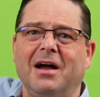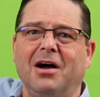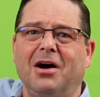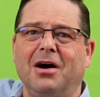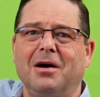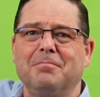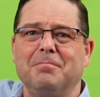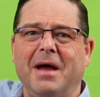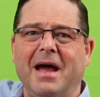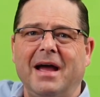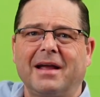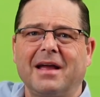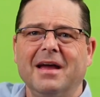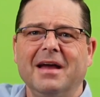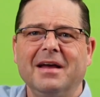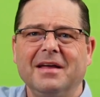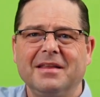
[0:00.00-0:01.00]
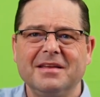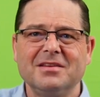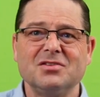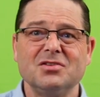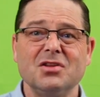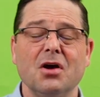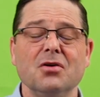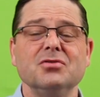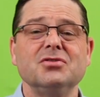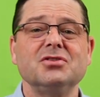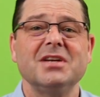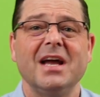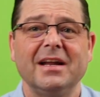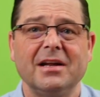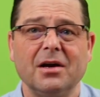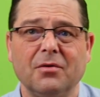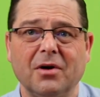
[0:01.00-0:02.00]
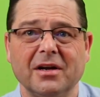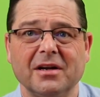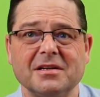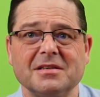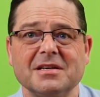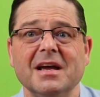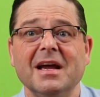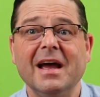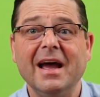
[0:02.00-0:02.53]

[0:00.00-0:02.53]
arm back, there's no shadow on it.